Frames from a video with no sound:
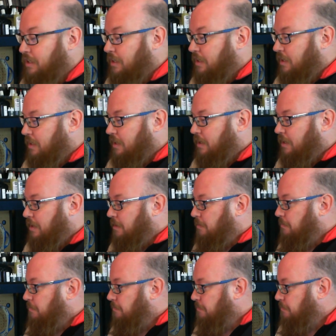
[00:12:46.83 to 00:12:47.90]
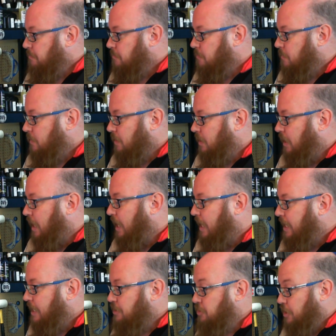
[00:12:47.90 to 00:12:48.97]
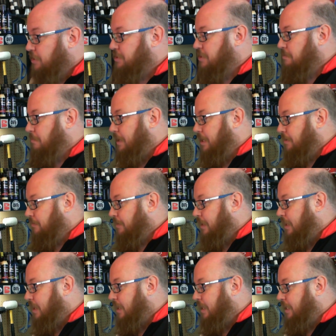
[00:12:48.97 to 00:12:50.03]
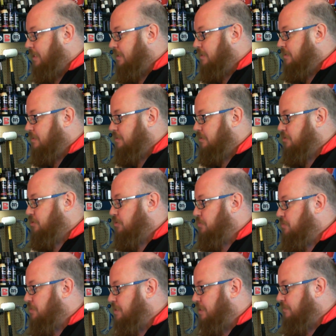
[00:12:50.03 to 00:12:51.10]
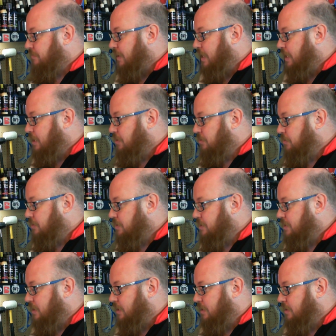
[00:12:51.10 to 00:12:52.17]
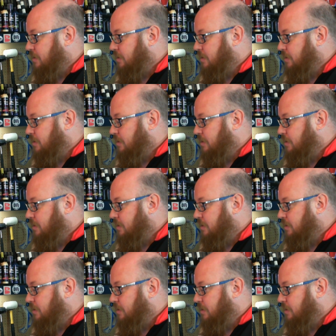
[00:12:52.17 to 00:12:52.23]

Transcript: I adjusted my own line to see if I could, to